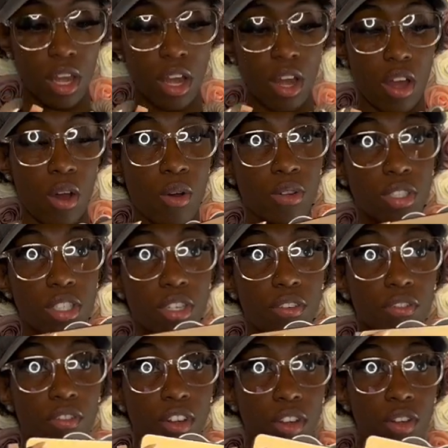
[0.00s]
holds your
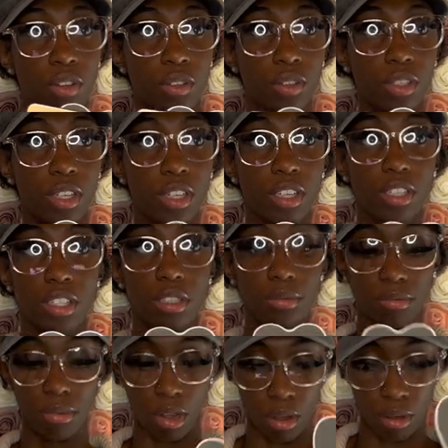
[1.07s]
phone.
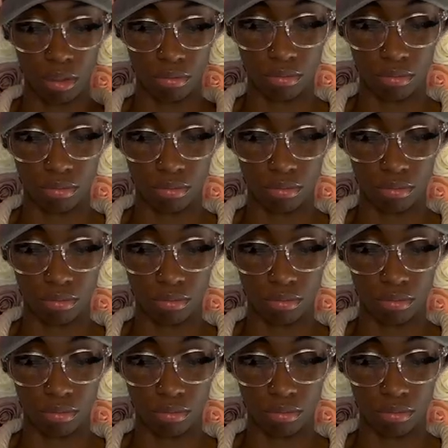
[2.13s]
Just, oh.